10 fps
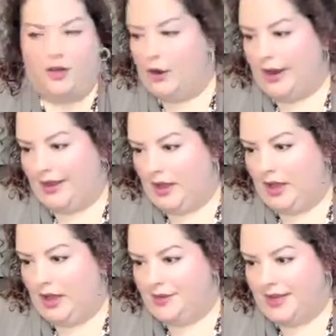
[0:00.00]
All right,
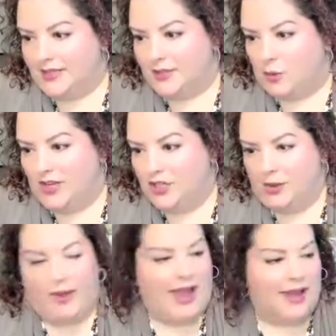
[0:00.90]
the next question
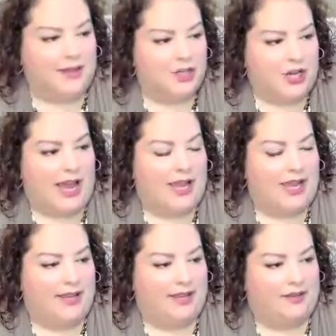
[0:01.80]
that we had in the chat
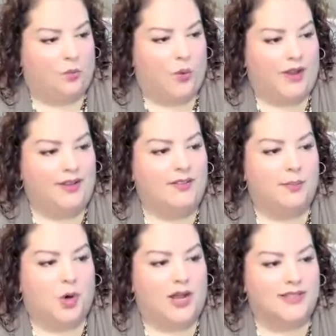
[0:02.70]
is, what is the
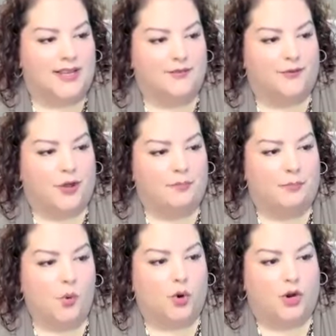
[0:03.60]
process for a
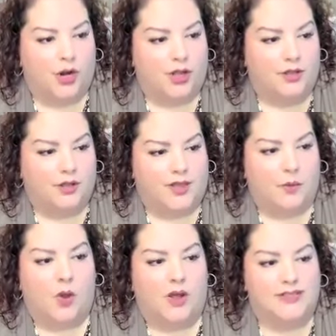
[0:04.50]
board
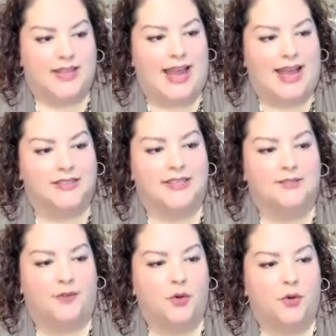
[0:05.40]
that wants to
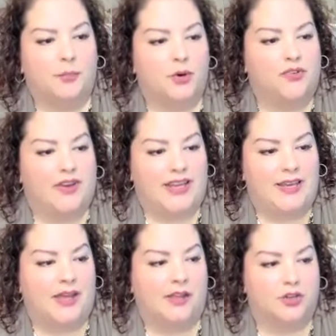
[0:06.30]
access phone numbers and
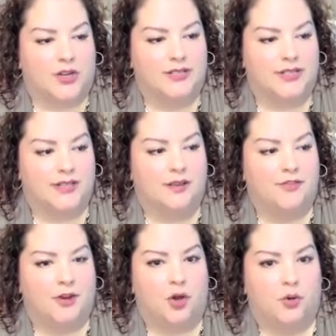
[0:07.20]
email addresses of
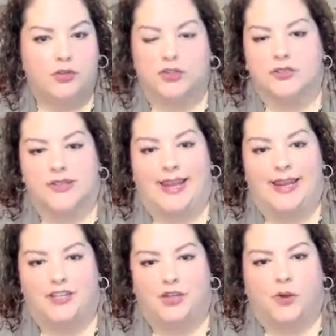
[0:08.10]
their owners?
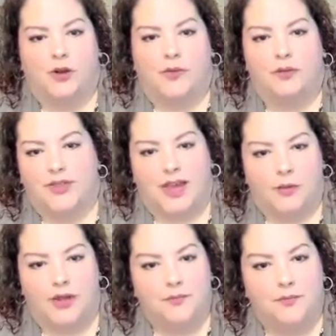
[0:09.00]
Katie, do you want to run with that
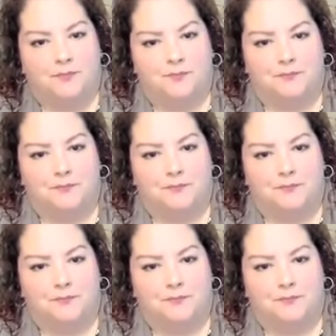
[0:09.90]
one?